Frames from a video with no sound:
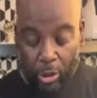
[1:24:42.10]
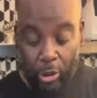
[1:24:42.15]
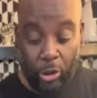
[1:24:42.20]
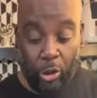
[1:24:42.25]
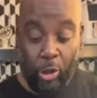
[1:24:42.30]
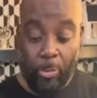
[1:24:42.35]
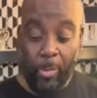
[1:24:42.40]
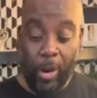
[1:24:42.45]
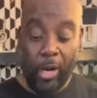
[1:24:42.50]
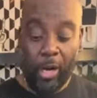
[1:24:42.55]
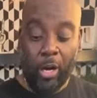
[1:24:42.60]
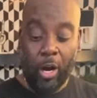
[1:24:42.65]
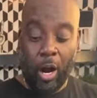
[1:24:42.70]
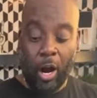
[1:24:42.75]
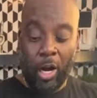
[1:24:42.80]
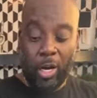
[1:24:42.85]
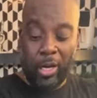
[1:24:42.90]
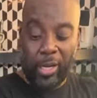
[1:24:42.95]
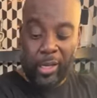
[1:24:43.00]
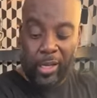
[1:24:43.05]
So my
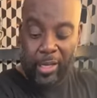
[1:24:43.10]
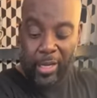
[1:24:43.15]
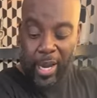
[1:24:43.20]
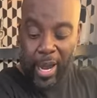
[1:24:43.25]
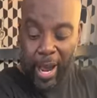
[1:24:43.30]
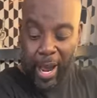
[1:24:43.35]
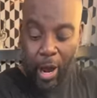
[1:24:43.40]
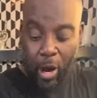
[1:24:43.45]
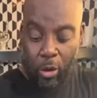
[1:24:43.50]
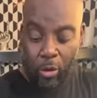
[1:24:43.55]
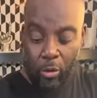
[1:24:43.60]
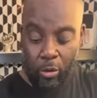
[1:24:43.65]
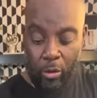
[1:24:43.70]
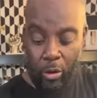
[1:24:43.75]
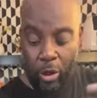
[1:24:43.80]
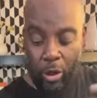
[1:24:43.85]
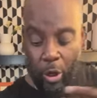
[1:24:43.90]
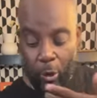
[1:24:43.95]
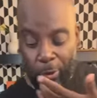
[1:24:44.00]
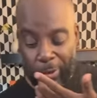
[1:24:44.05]
garlic now
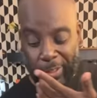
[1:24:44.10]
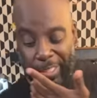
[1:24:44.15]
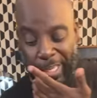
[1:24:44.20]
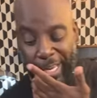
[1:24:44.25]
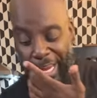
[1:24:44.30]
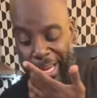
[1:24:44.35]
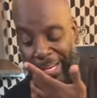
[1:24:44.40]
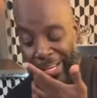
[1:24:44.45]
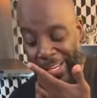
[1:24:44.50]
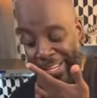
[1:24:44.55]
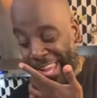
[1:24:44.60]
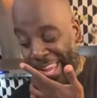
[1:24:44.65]
goes in,